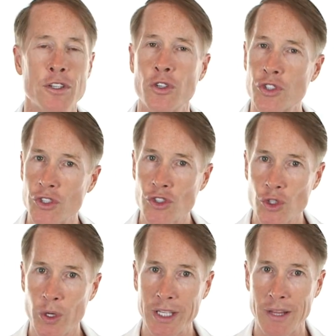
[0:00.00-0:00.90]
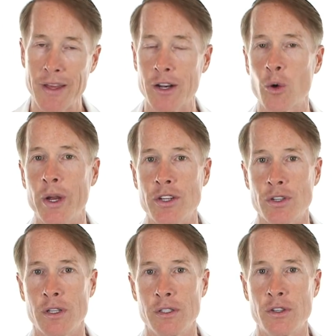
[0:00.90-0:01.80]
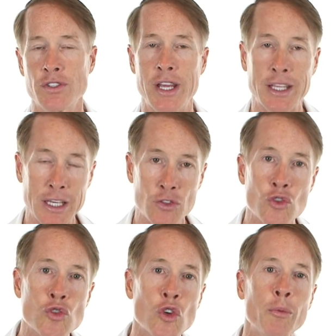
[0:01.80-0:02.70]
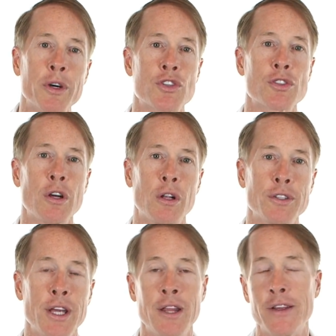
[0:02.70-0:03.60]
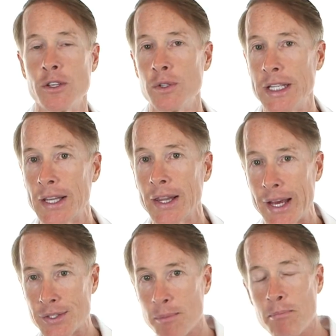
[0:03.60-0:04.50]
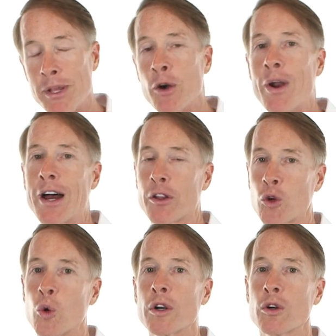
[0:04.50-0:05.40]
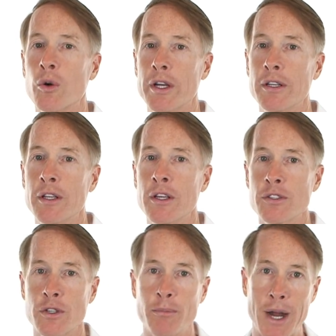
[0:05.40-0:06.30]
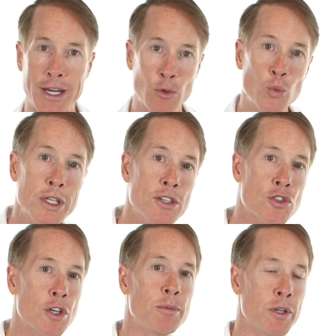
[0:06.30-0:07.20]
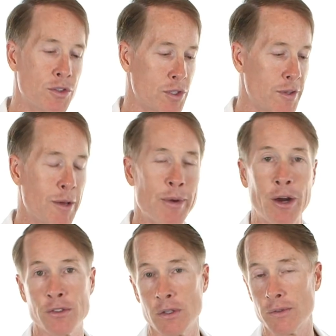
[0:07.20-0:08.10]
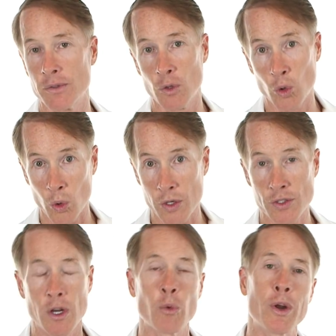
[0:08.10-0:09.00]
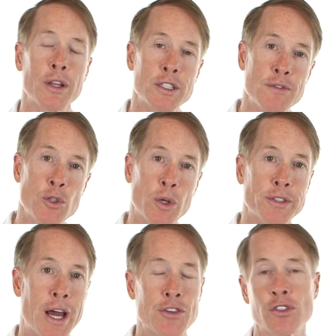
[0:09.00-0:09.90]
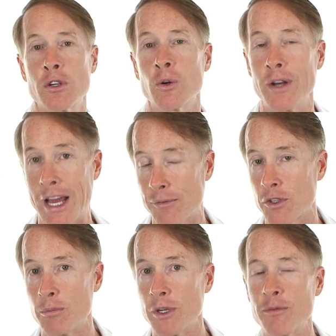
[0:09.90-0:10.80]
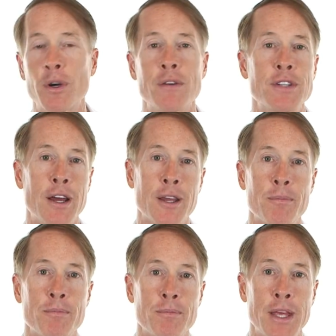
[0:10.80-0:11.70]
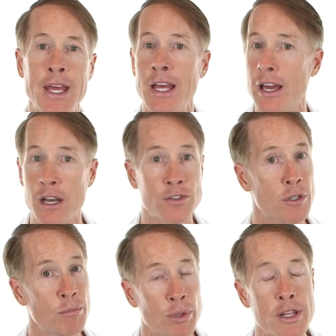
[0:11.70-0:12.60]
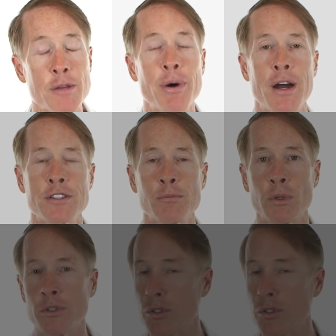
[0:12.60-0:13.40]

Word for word: you're just tricking that equation. You're just taking in so much salt that you need less mineralocorticoid. So your body redistributes the amount of cortisol relative to aldosterone after a brief period of time. And it's completely possible you